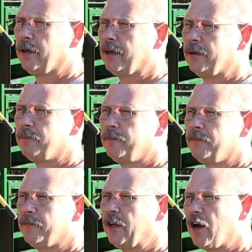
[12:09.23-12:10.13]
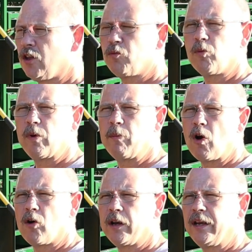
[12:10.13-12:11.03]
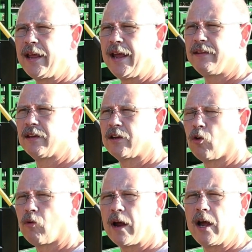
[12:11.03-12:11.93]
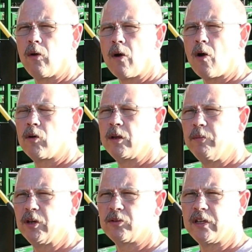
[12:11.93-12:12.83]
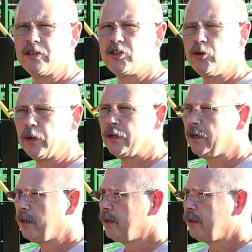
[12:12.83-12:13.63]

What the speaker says: The other one we borrowed, it had the corral already built into it.